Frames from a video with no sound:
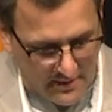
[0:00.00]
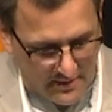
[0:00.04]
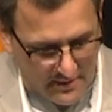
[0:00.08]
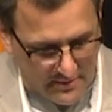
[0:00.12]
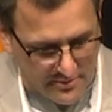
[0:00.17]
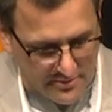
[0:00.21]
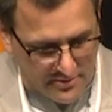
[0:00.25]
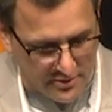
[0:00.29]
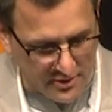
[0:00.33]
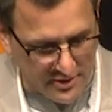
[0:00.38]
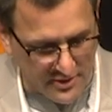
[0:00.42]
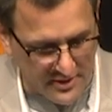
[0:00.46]

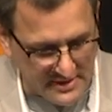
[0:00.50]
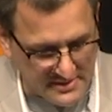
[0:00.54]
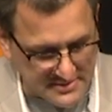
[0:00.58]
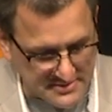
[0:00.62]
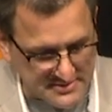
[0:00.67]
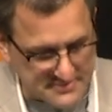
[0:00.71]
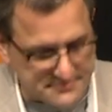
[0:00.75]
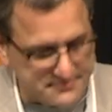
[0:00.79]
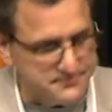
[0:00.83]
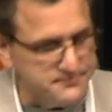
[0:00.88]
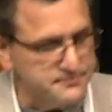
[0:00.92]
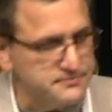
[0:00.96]
Third is,
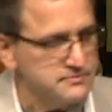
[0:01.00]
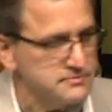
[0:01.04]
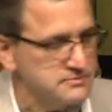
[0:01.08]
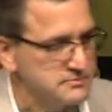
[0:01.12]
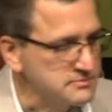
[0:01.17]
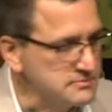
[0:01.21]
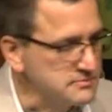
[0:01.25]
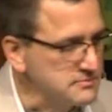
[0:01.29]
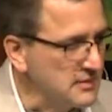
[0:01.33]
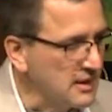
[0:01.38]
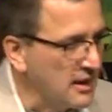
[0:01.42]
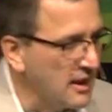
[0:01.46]

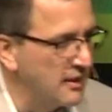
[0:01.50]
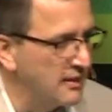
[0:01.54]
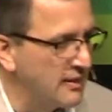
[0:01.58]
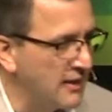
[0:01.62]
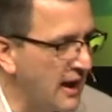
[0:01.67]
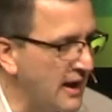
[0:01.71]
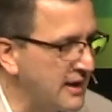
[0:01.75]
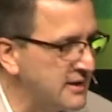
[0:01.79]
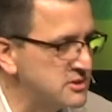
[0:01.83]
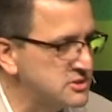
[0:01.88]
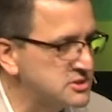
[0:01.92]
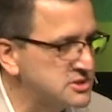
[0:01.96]

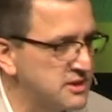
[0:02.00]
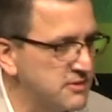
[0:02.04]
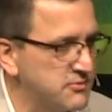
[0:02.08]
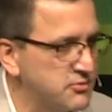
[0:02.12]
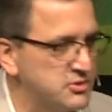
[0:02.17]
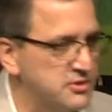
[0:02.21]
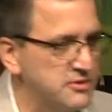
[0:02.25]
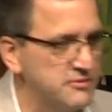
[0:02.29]
align yourself with the